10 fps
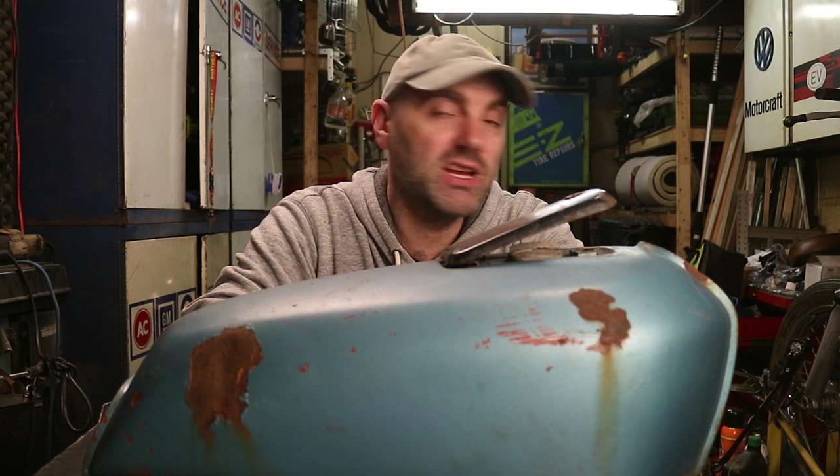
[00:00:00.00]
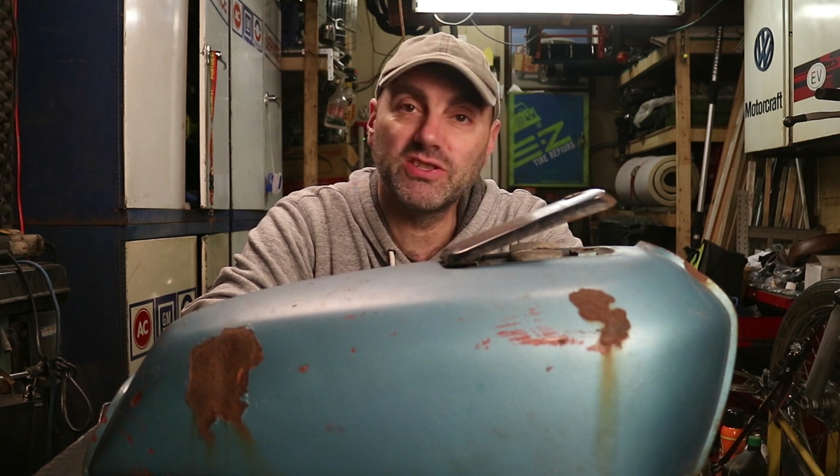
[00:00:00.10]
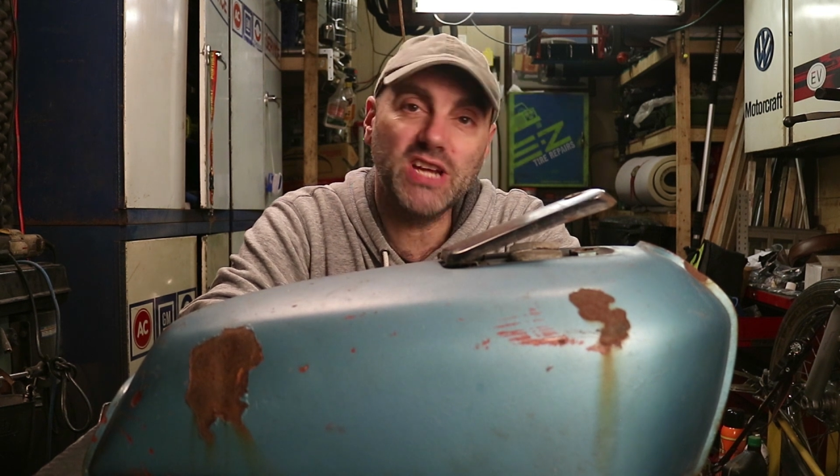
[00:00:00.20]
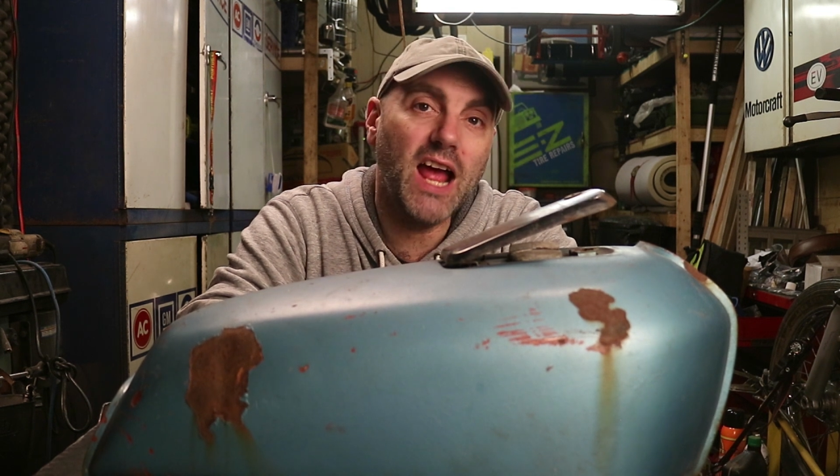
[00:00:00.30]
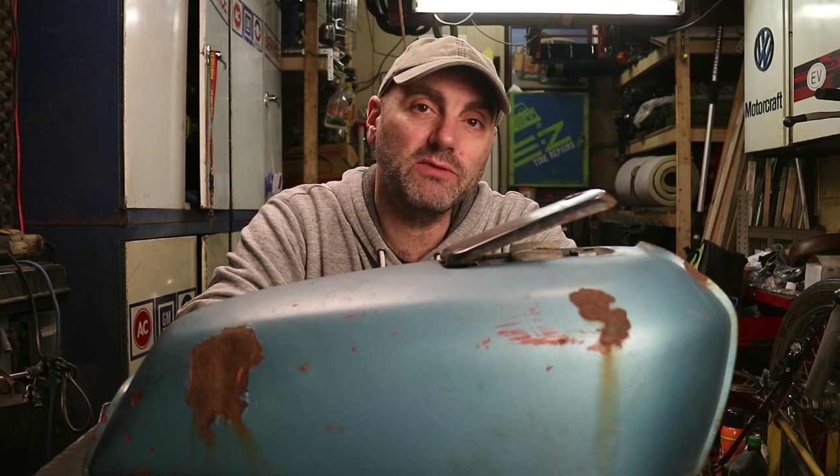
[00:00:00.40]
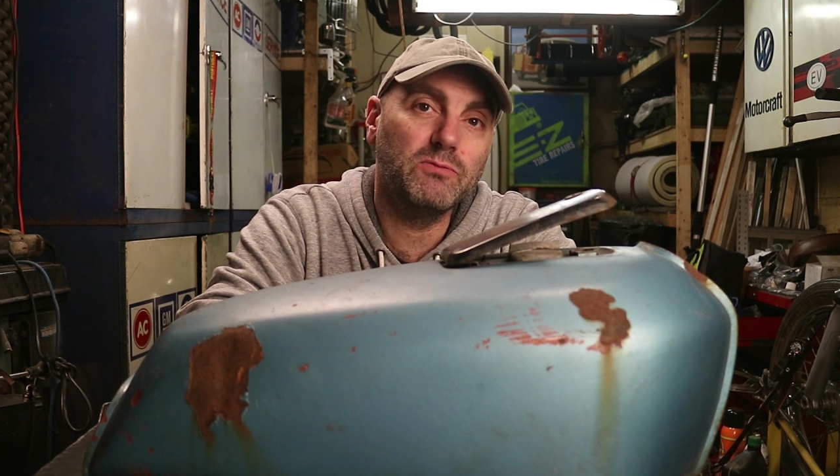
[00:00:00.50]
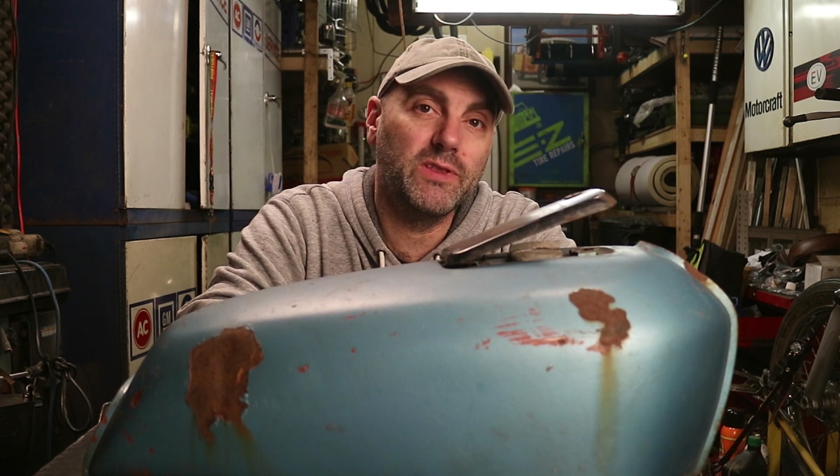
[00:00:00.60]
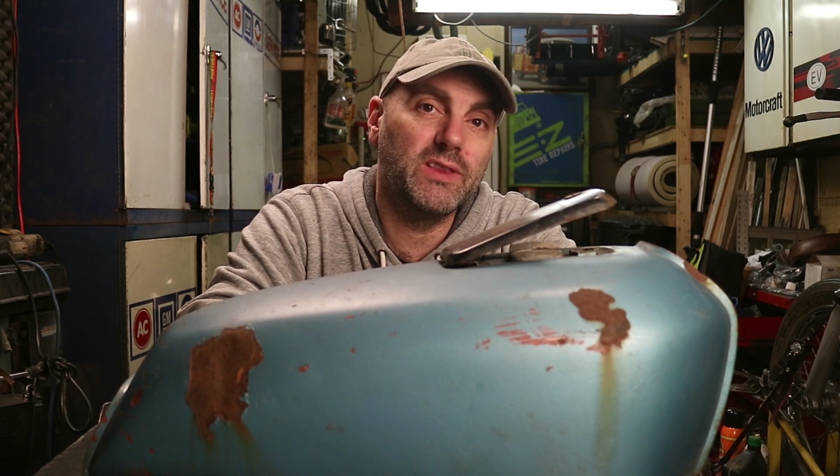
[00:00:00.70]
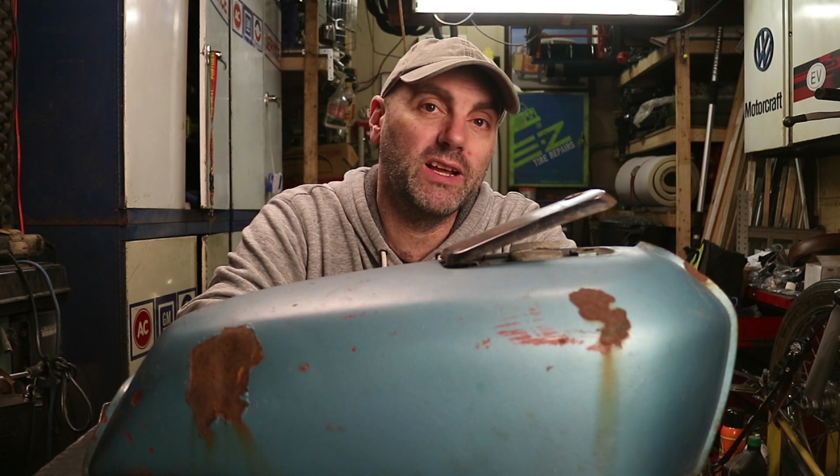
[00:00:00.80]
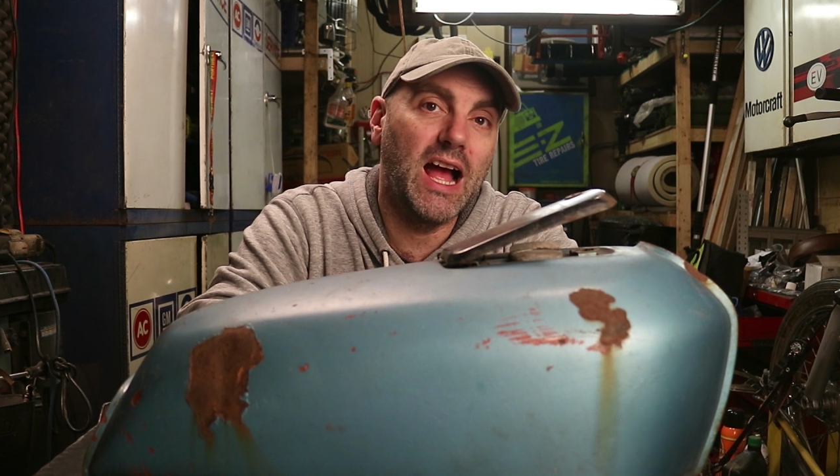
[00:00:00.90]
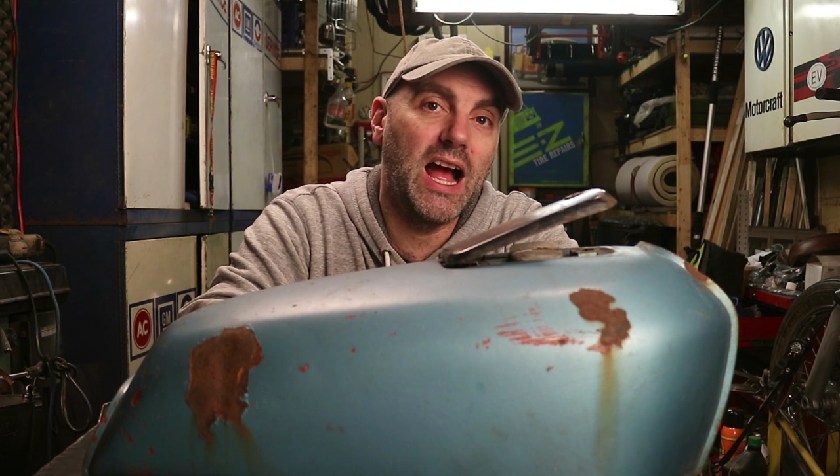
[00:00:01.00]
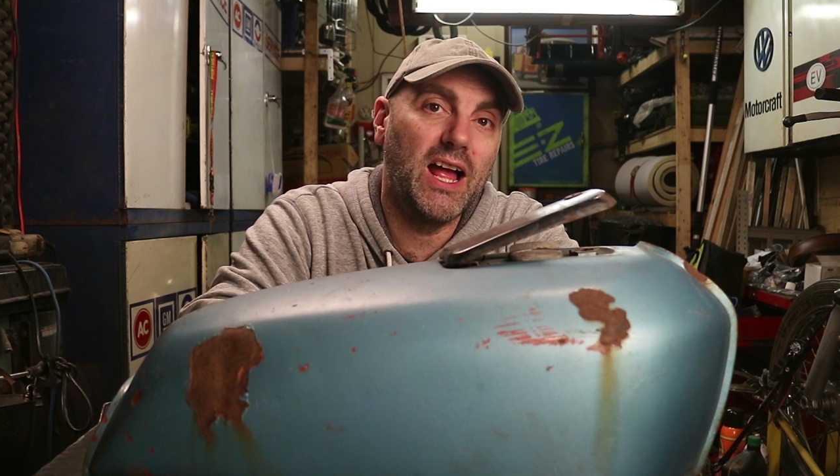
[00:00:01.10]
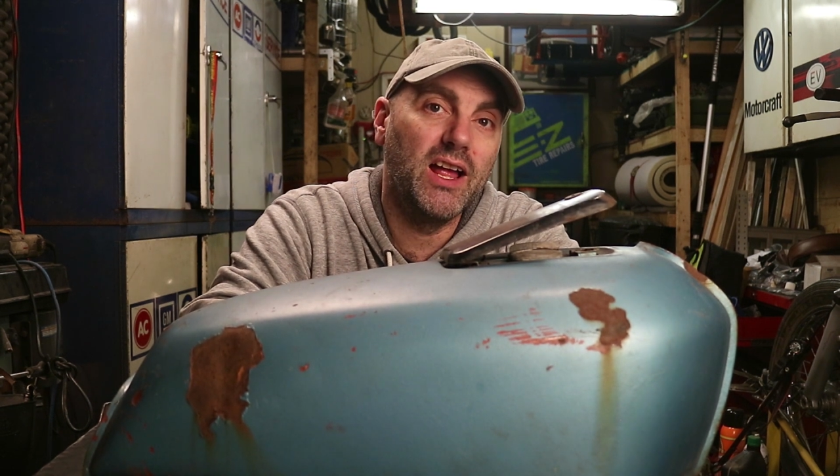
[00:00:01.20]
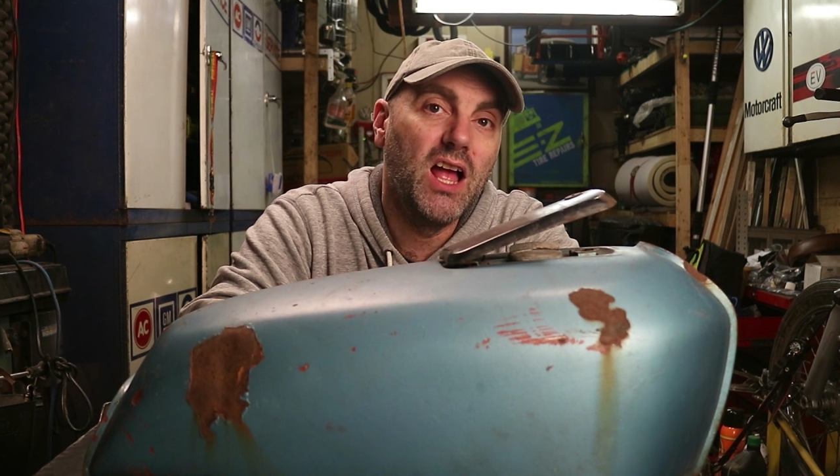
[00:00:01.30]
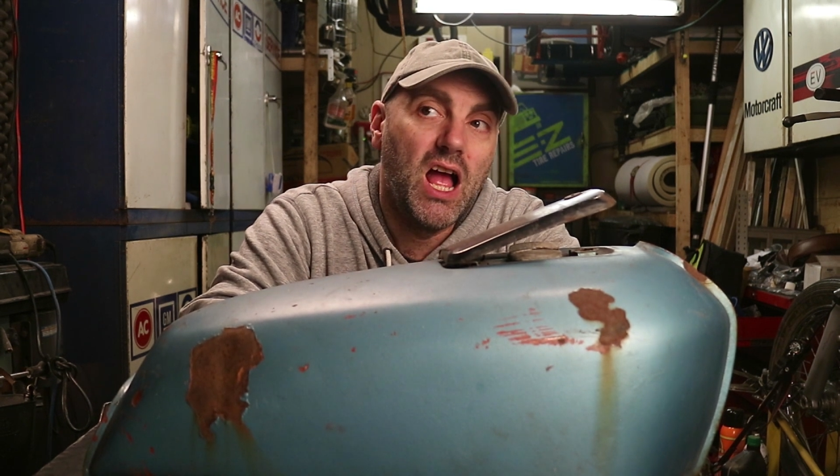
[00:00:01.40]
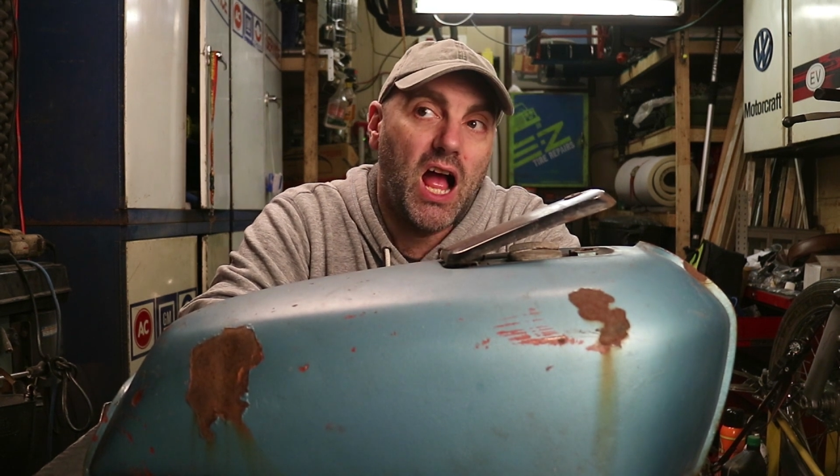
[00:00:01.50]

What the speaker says: chat with the guy.